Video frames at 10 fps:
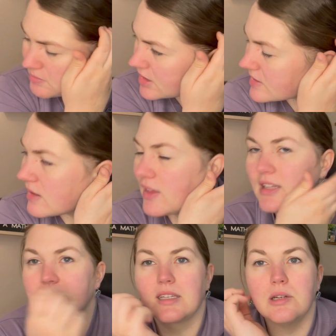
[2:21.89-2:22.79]
because I think
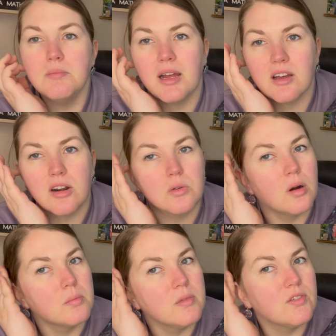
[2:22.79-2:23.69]
it's cute. My daughter
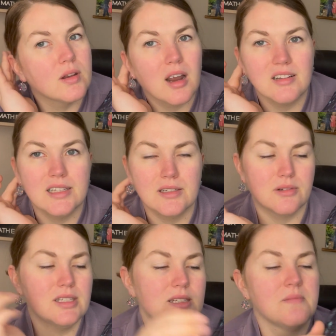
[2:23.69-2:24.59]
won't even hardly
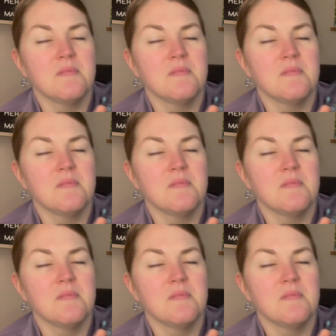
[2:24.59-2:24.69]
notice.